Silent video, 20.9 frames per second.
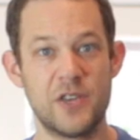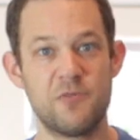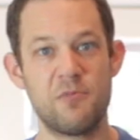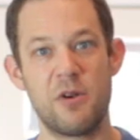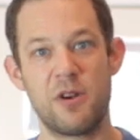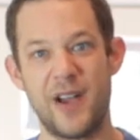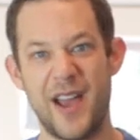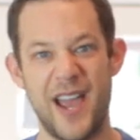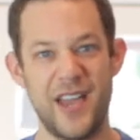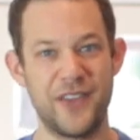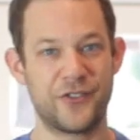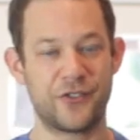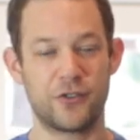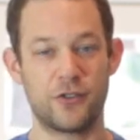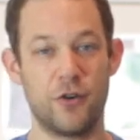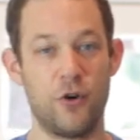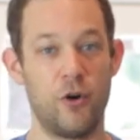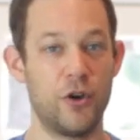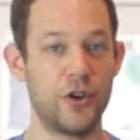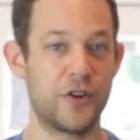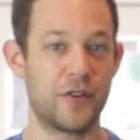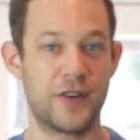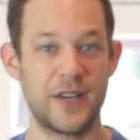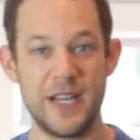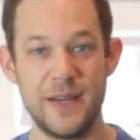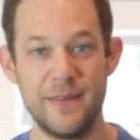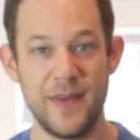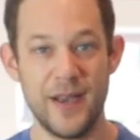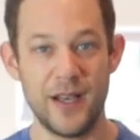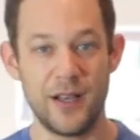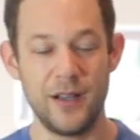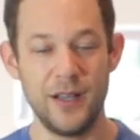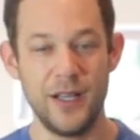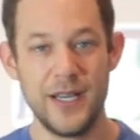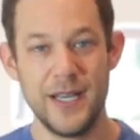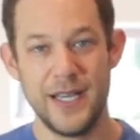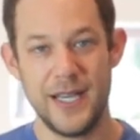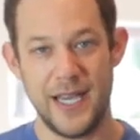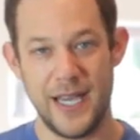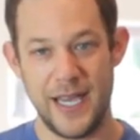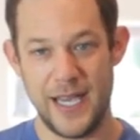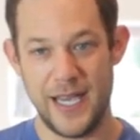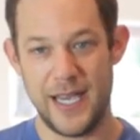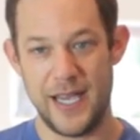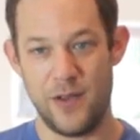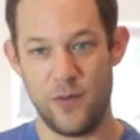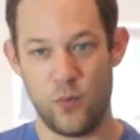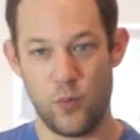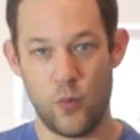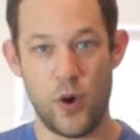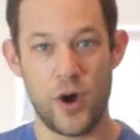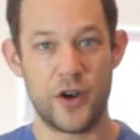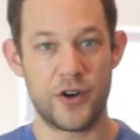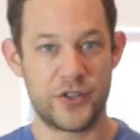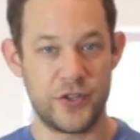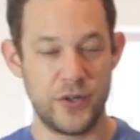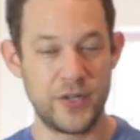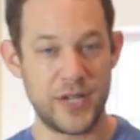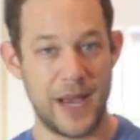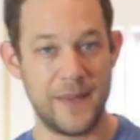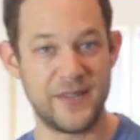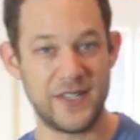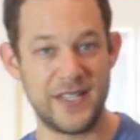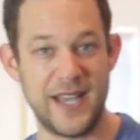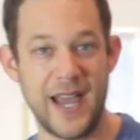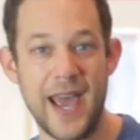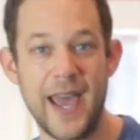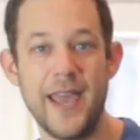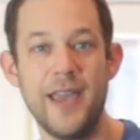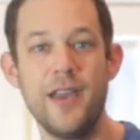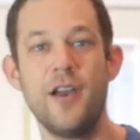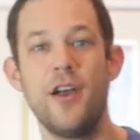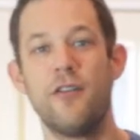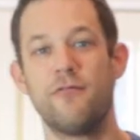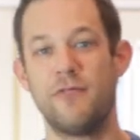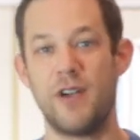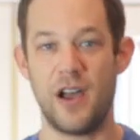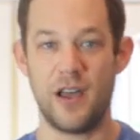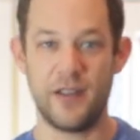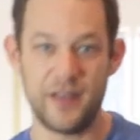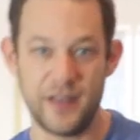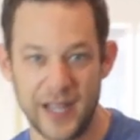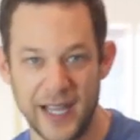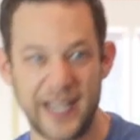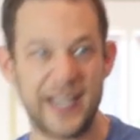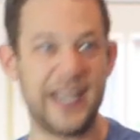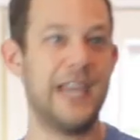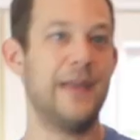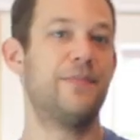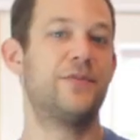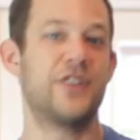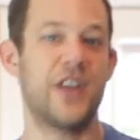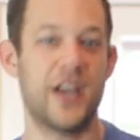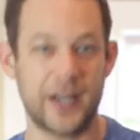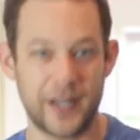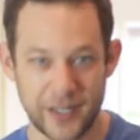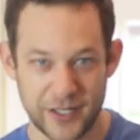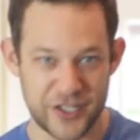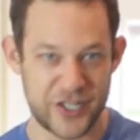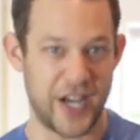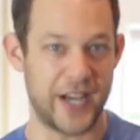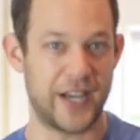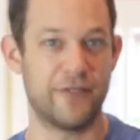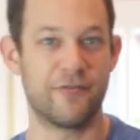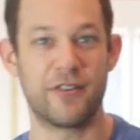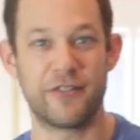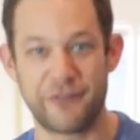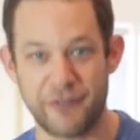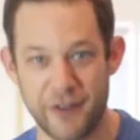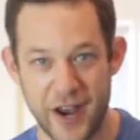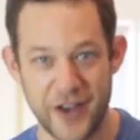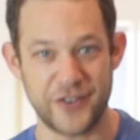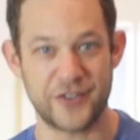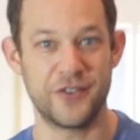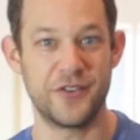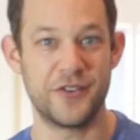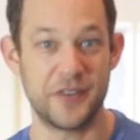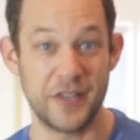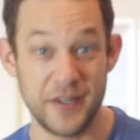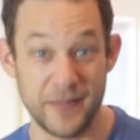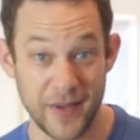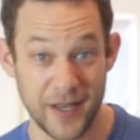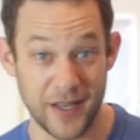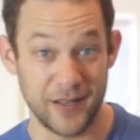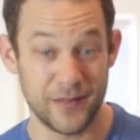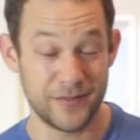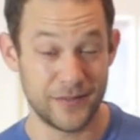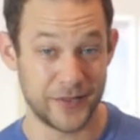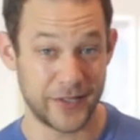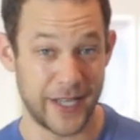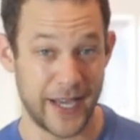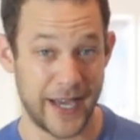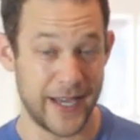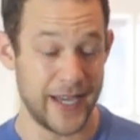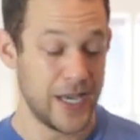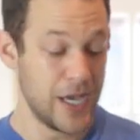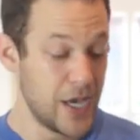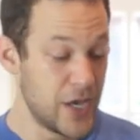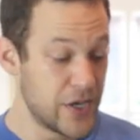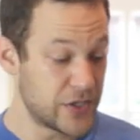It's better to answer all your email 1 or 2 times a day, rather than like keep check and refresh on your email, okay?